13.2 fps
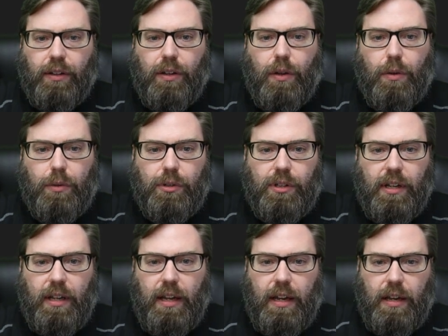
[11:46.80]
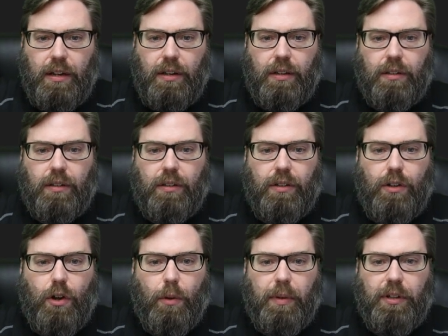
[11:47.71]
use the
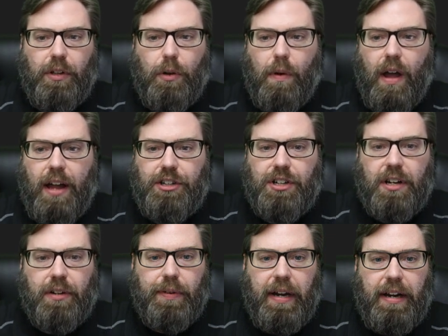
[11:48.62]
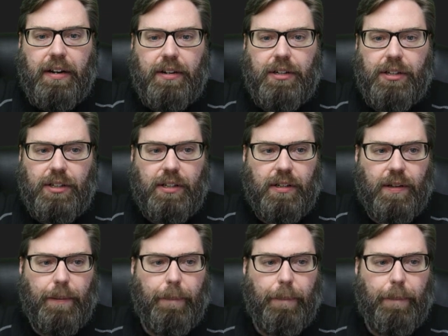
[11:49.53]
Yeoman UI generators,